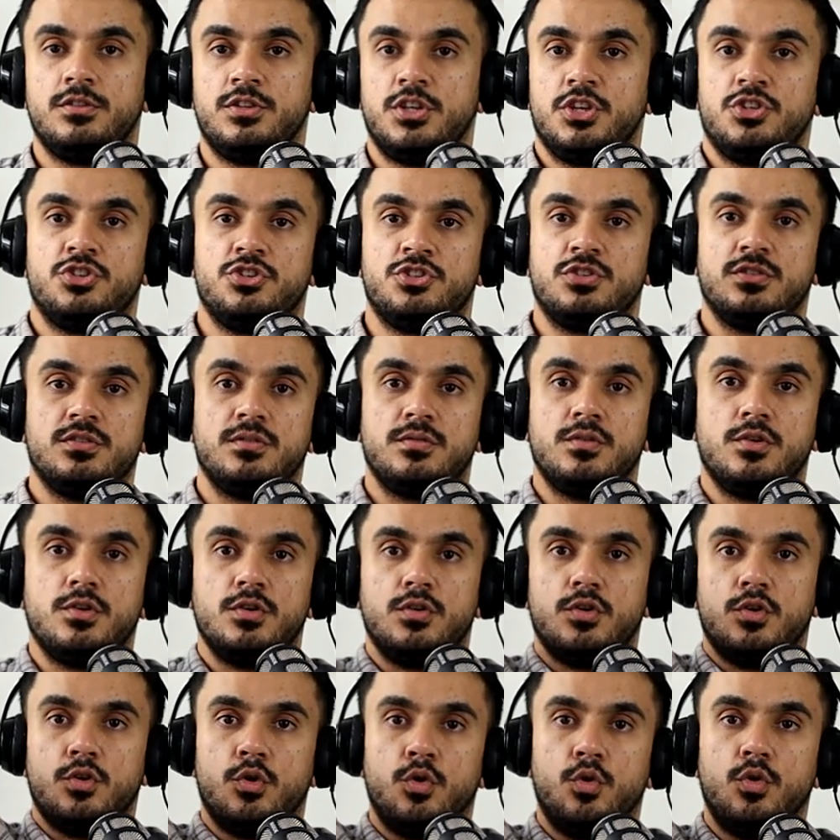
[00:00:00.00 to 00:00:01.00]
This
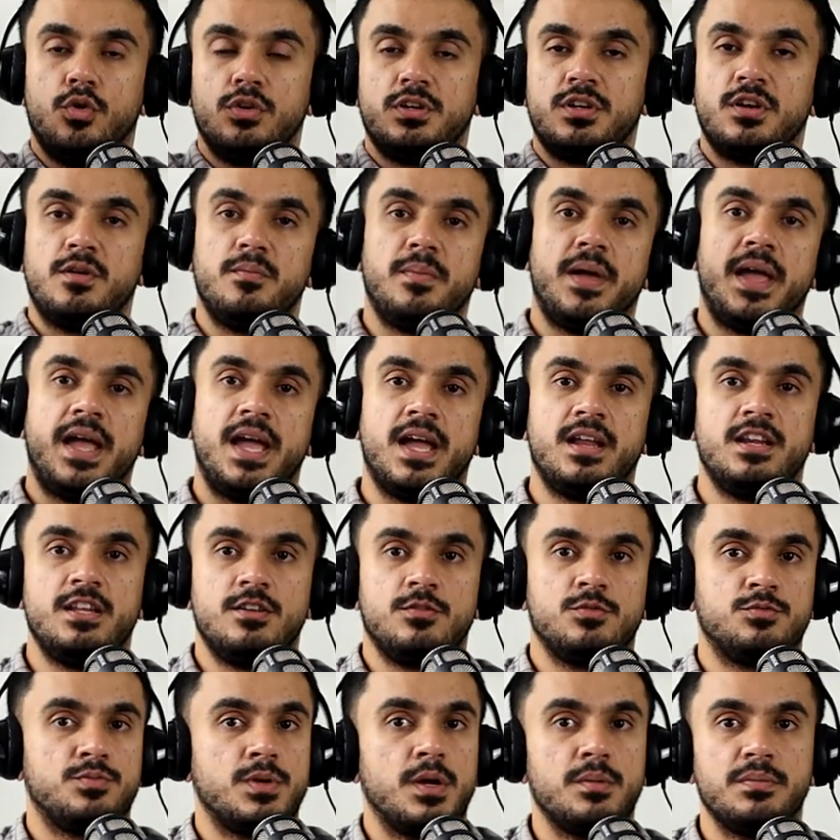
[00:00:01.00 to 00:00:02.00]
older man,
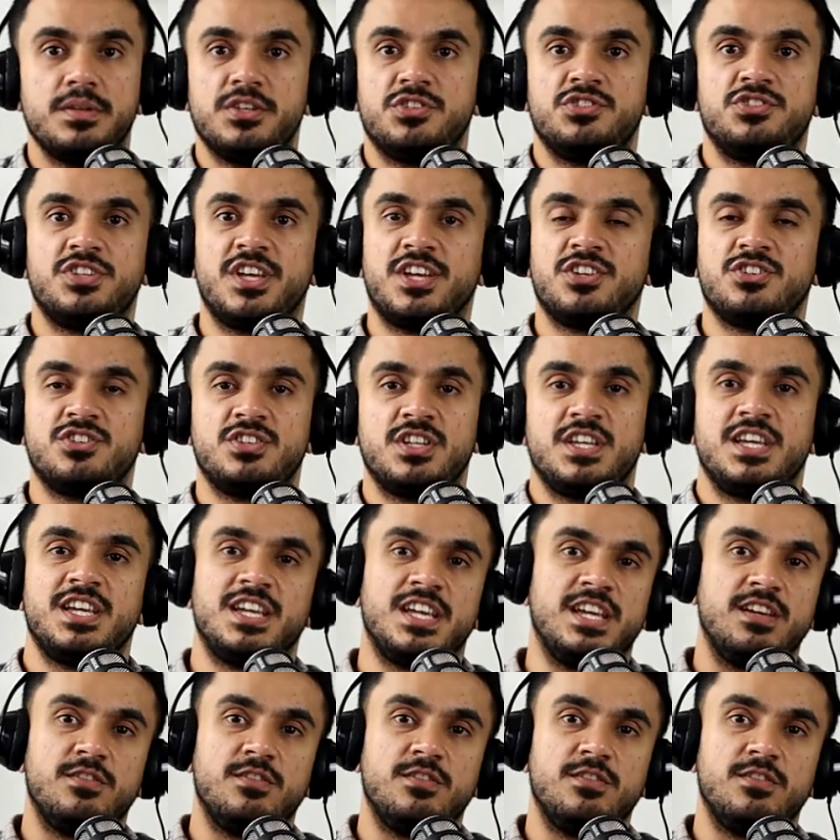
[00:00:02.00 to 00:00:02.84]
he was probably 60,